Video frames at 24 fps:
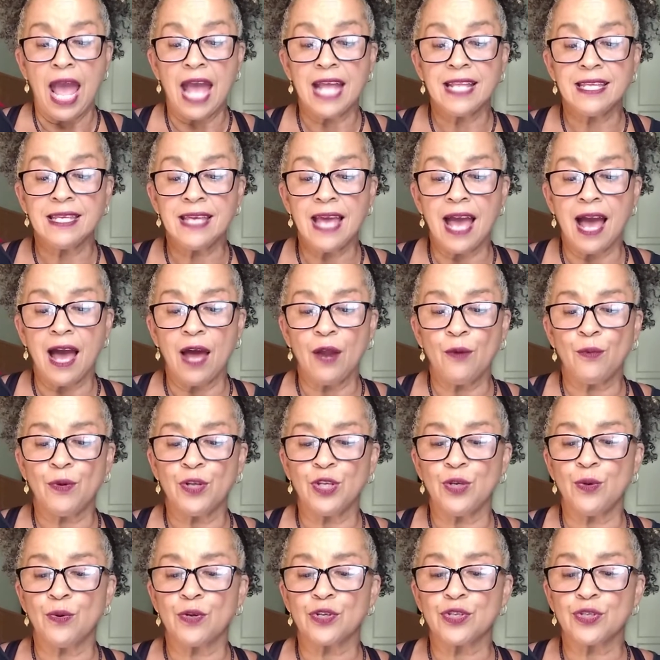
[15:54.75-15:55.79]
And yet,
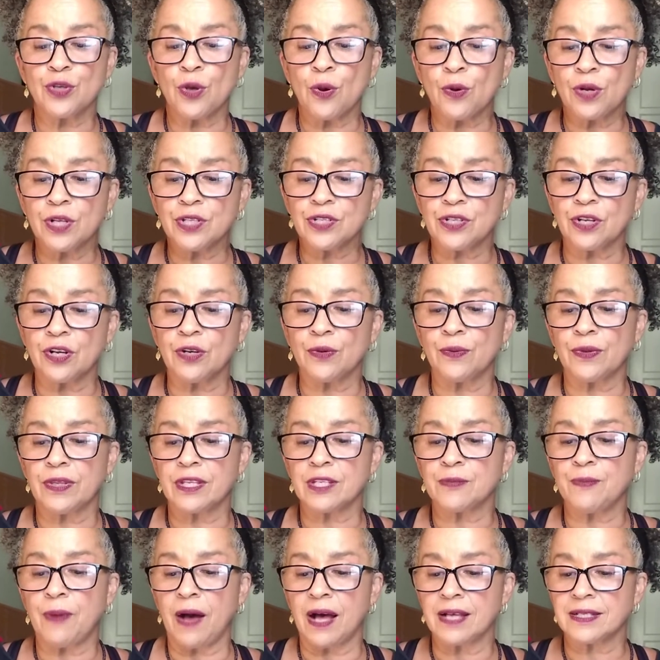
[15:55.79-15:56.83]
when you are so concerned with
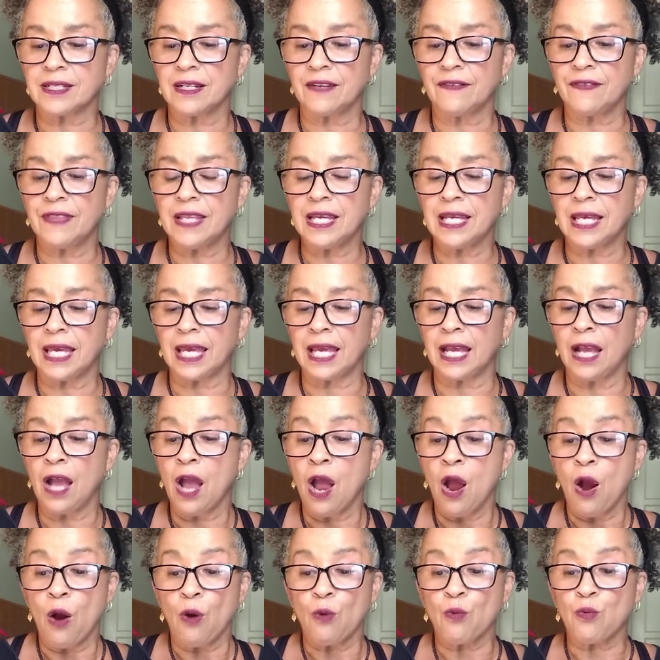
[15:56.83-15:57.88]
this positive thinking,
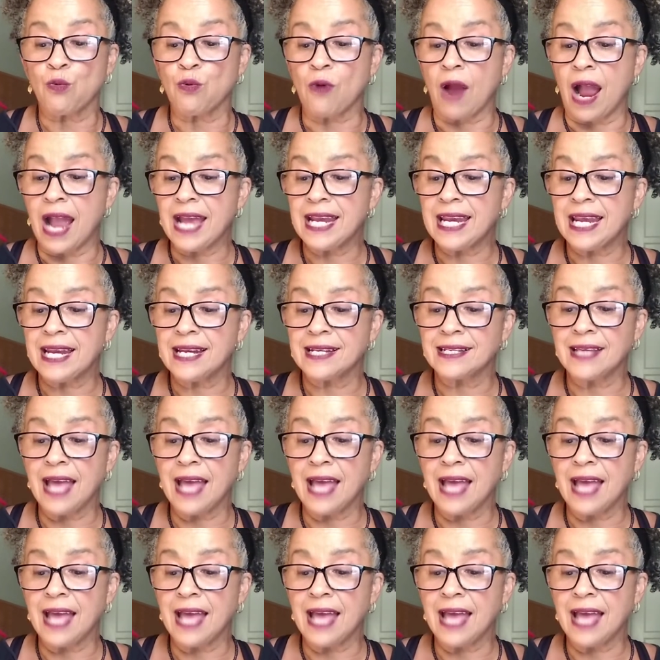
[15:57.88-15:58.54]
right